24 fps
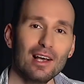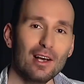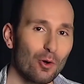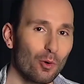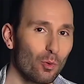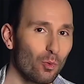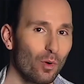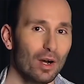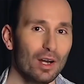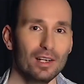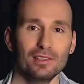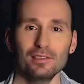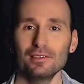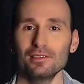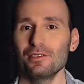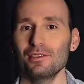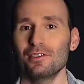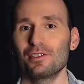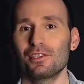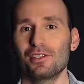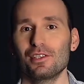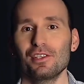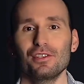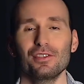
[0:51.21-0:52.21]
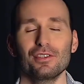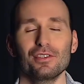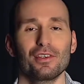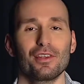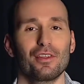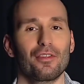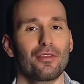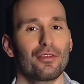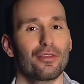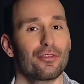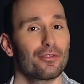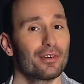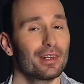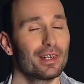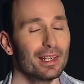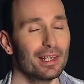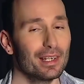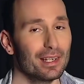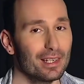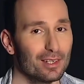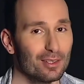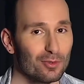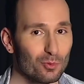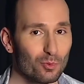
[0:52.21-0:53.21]
1, 2,
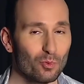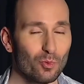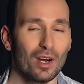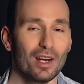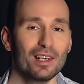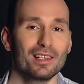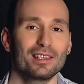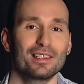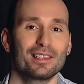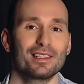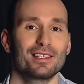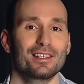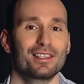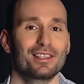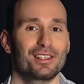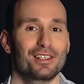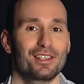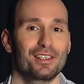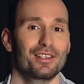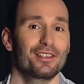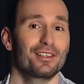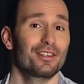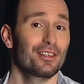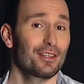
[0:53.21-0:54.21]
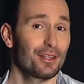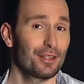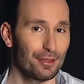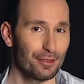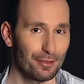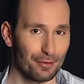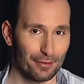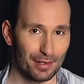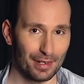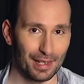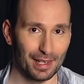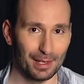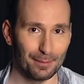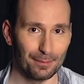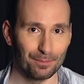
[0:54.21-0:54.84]
3, 1, 2, 3.